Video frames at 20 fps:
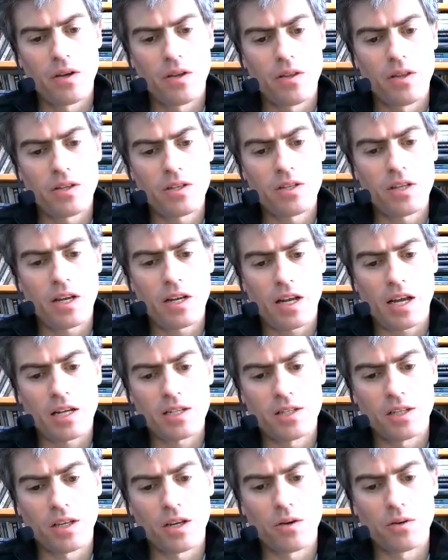this data
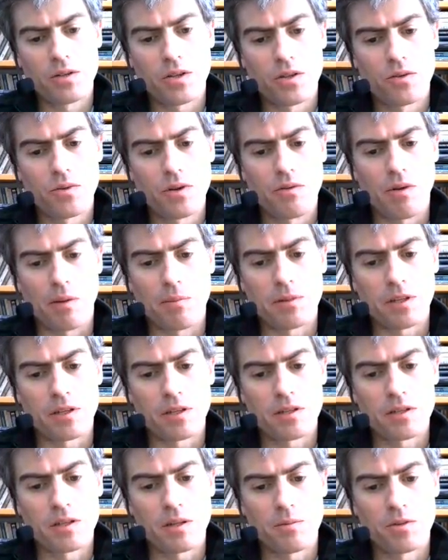has to go to 3 replicas.